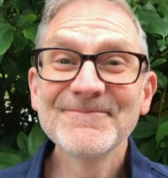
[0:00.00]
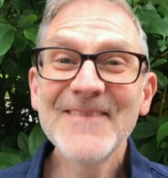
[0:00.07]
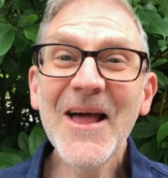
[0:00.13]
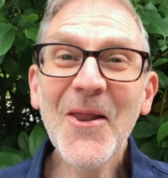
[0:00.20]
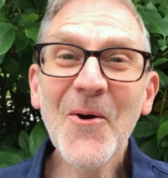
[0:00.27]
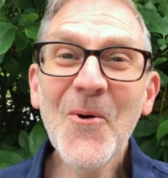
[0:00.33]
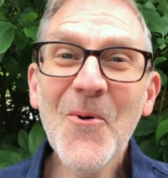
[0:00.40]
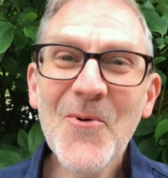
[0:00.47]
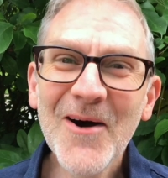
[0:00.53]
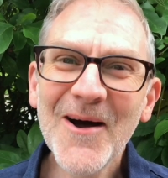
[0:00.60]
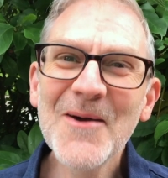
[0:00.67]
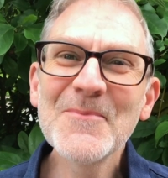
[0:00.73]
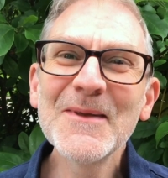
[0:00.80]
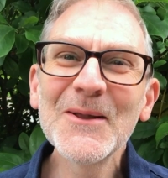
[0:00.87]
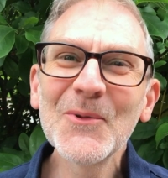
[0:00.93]
Hello,
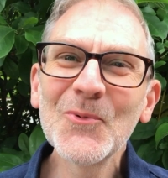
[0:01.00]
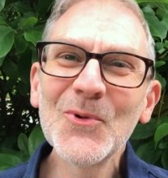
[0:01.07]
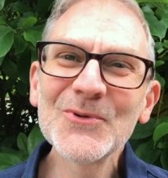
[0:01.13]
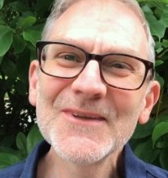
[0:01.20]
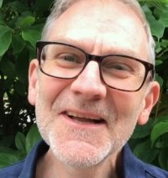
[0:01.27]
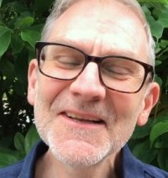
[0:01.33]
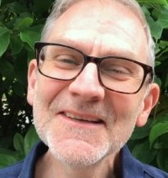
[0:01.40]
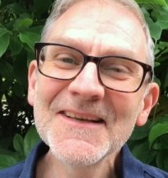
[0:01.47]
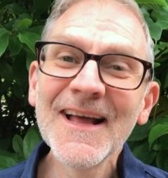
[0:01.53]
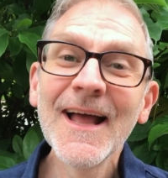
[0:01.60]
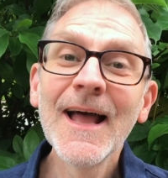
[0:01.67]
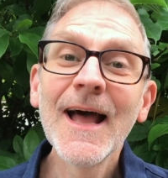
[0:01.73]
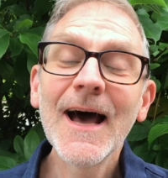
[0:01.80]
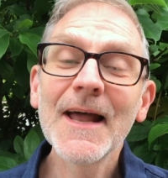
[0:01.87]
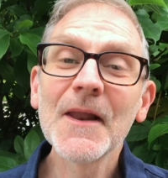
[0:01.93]
I'm Neil Ward-Dutton
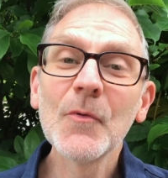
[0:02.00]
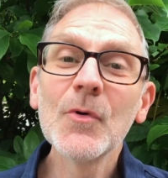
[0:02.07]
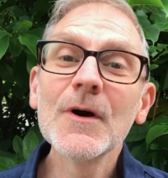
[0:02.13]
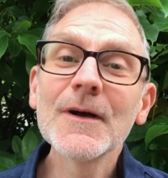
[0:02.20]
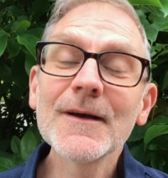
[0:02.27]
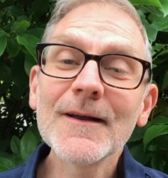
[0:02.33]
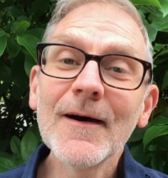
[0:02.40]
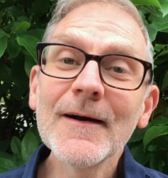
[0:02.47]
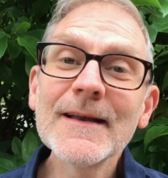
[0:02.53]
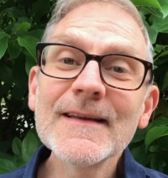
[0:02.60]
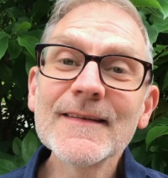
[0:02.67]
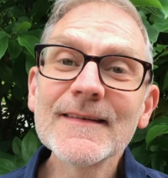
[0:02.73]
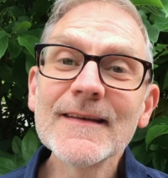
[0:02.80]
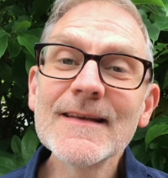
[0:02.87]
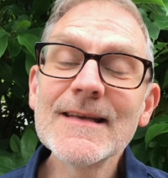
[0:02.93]
and I work at
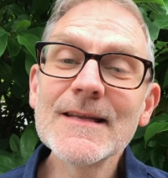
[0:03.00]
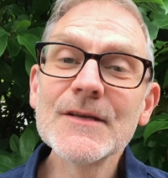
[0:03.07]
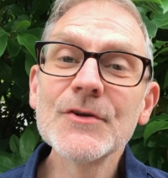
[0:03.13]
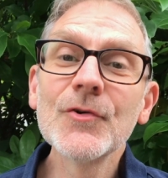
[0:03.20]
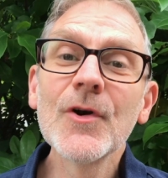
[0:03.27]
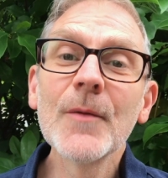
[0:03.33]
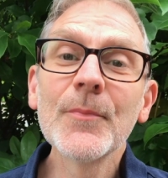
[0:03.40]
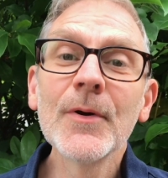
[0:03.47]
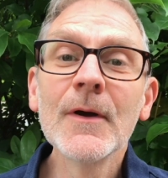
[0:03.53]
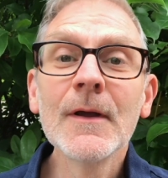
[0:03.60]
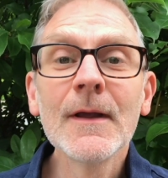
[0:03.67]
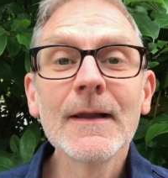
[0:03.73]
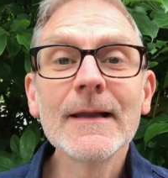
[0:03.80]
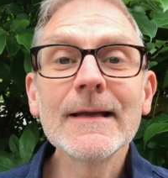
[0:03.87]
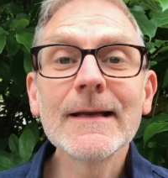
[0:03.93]
IDC in Europe,
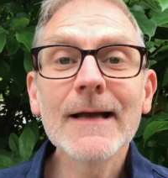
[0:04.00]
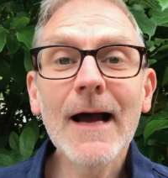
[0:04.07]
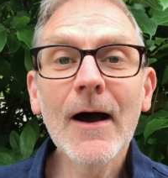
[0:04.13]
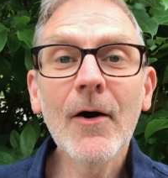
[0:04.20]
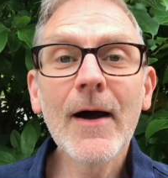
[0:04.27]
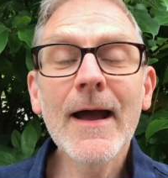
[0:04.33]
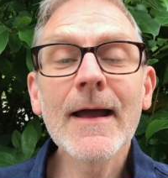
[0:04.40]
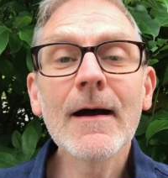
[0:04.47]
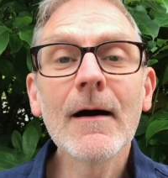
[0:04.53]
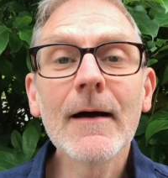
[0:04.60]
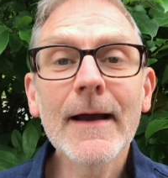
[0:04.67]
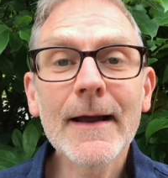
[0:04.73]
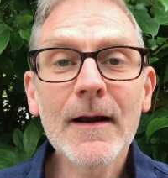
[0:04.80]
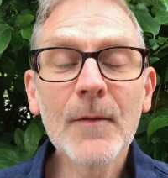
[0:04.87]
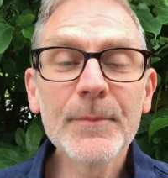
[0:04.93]
leading our AI
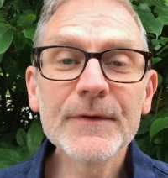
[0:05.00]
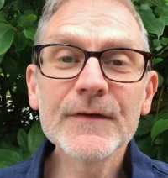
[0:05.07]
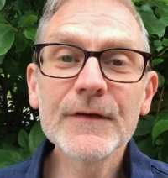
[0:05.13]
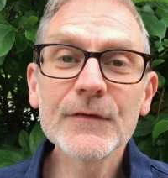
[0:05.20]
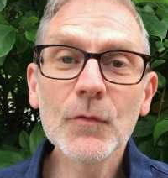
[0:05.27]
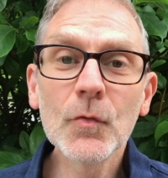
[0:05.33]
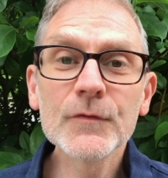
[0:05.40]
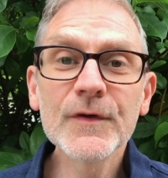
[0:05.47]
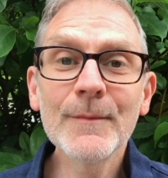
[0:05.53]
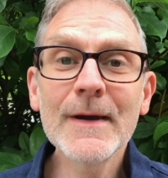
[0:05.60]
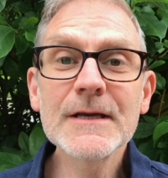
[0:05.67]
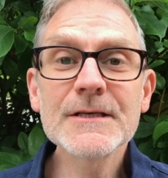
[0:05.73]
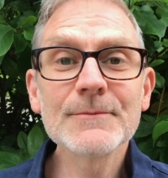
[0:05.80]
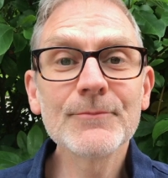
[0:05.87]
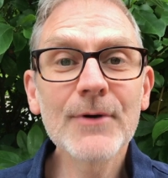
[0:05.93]
and our business
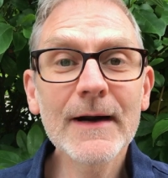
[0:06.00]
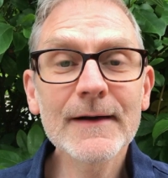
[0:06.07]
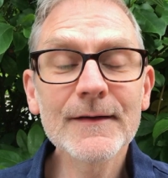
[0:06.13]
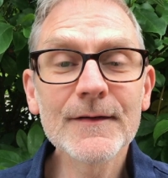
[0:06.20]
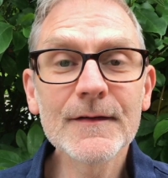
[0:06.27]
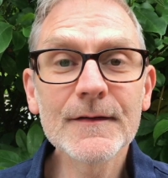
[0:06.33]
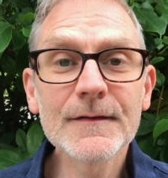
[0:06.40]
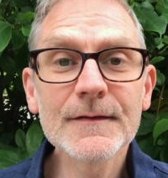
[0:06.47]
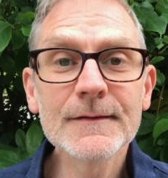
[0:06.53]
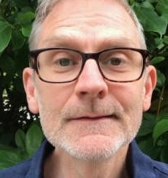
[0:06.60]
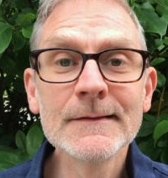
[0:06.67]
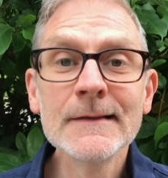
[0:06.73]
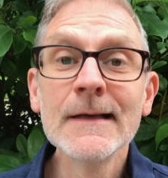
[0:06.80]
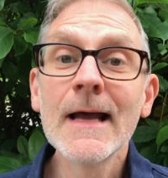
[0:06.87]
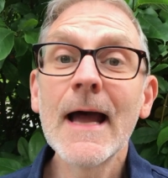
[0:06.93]
automation practices.
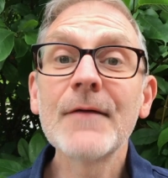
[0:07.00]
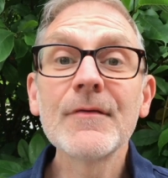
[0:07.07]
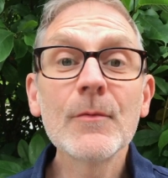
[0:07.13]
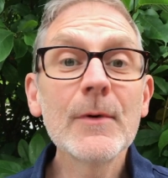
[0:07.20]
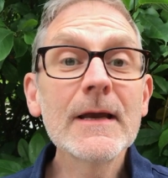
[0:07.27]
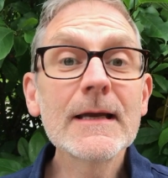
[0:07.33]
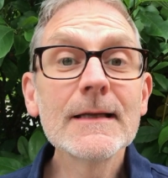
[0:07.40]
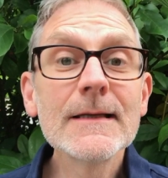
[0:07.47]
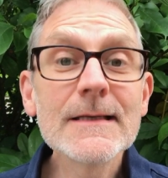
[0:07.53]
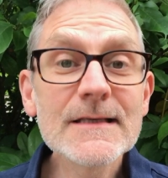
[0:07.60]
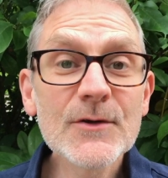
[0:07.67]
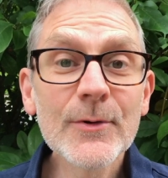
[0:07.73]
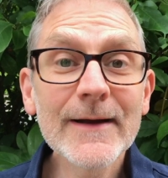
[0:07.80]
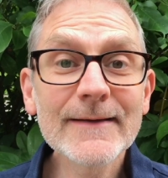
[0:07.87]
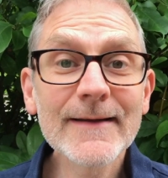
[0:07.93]
Every week in these
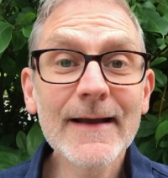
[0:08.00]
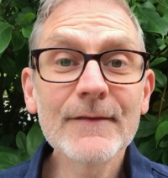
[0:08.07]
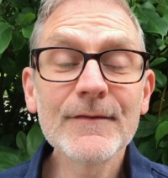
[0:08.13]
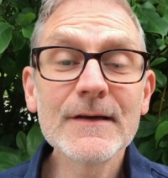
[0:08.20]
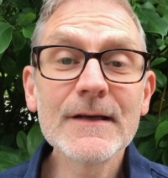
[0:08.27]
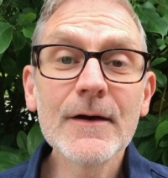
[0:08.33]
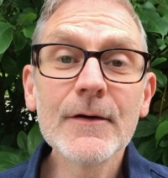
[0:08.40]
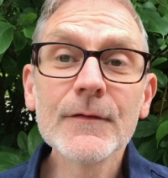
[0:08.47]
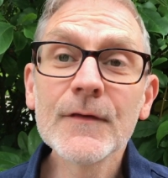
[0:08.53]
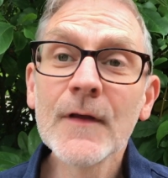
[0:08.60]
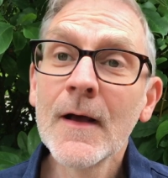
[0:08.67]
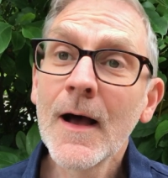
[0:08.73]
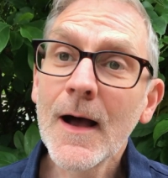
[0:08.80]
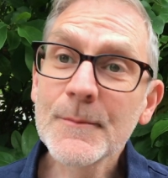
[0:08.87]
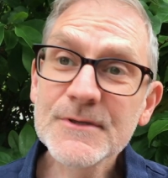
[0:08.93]
quick take videos,
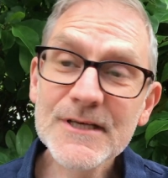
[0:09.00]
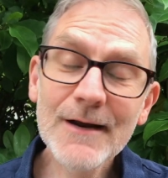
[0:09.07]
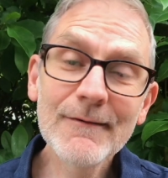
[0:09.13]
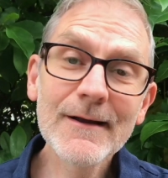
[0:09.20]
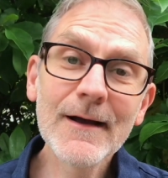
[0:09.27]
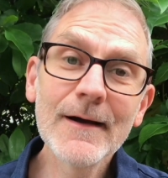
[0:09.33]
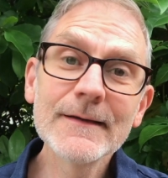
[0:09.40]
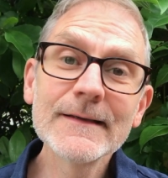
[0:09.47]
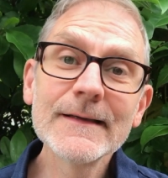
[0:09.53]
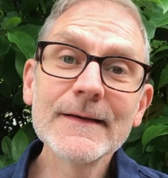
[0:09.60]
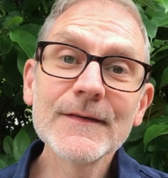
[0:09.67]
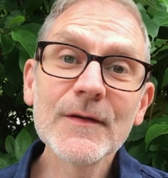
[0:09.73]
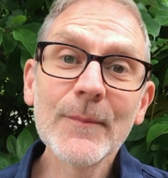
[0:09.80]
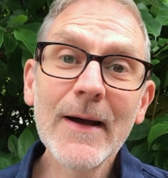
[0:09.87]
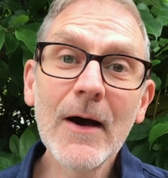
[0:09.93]
I'm sharing
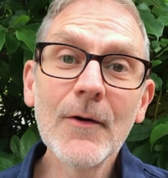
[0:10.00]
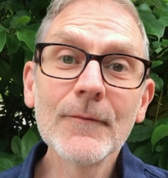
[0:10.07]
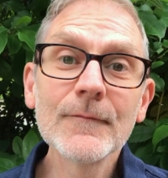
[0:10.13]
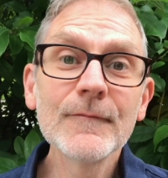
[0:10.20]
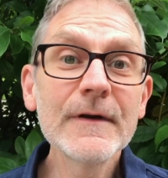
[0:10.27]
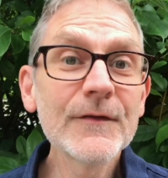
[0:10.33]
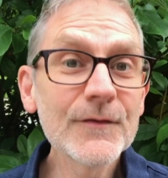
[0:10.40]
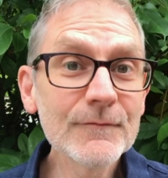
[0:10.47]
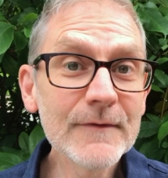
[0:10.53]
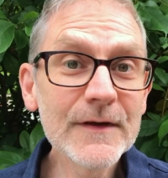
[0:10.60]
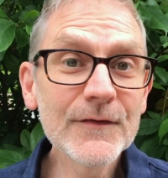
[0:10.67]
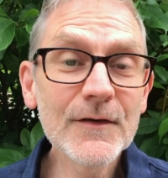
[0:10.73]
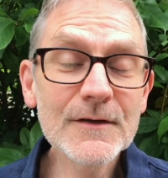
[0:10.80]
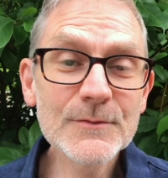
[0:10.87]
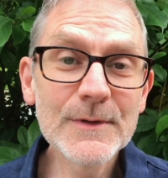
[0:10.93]
ideas about recent
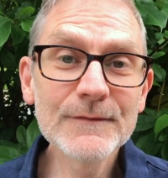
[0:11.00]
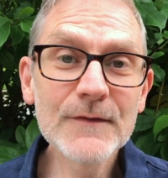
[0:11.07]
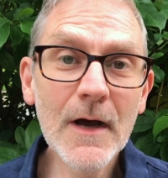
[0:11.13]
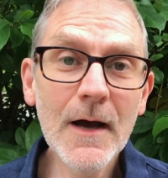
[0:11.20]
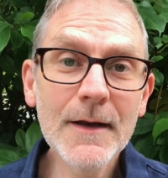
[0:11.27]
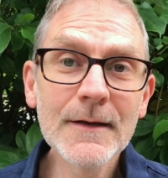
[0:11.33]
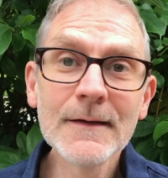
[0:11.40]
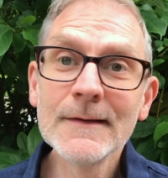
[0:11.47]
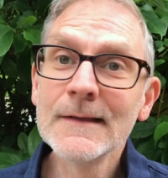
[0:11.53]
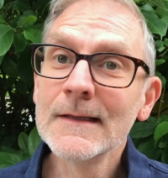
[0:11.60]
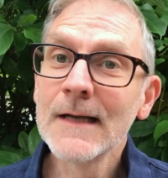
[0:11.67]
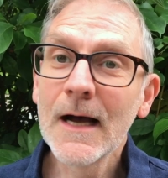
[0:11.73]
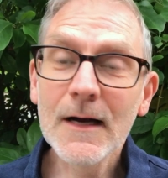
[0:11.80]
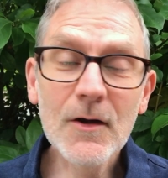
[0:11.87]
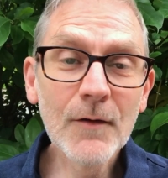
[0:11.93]
research we've done,
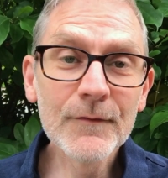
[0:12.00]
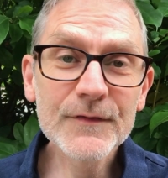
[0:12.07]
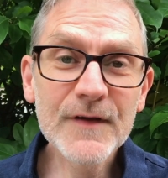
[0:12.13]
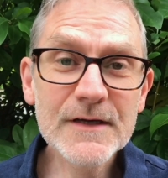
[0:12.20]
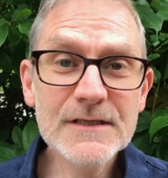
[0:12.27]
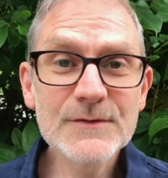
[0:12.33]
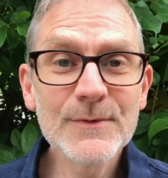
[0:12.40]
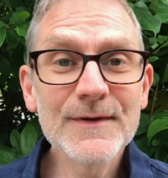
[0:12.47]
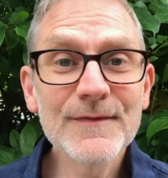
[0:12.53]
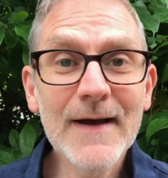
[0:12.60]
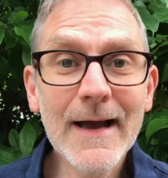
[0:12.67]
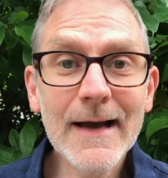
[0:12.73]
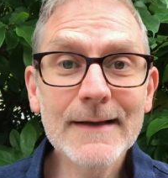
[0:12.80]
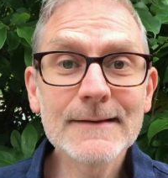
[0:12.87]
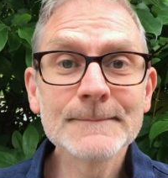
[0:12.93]
conversations we've
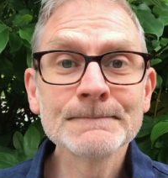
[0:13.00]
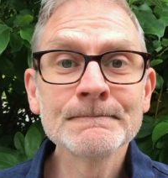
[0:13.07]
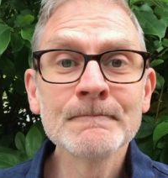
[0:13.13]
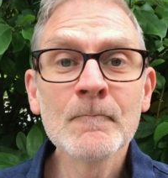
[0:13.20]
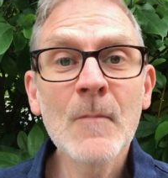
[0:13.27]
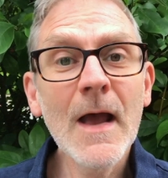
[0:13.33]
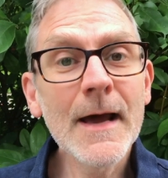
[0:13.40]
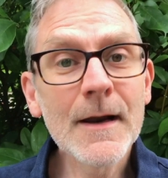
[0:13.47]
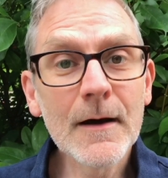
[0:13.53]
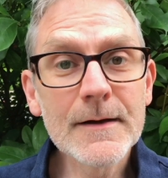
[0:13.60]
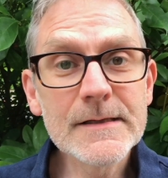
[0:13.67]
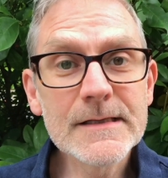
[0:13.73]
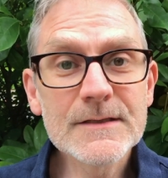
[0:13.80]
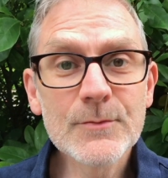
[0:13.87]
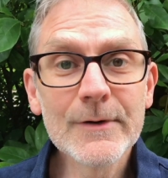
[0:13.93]
had, and
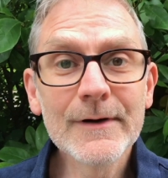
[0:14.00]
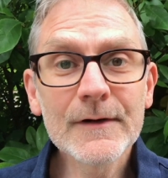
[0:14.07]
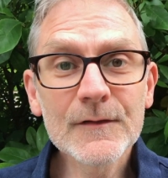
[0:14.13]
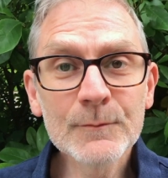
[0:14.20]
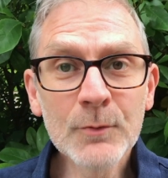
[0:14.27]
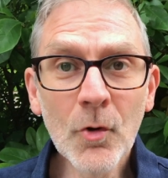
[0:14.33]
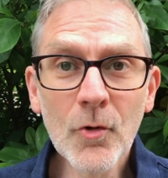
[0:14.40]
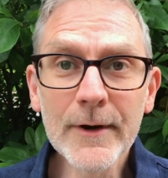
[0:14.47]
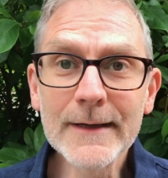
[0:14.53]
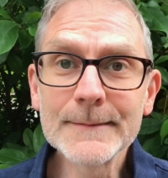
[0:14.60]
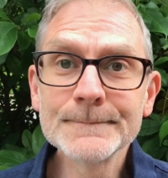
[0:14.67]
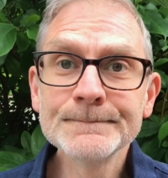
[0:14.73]
ideas we're exploring.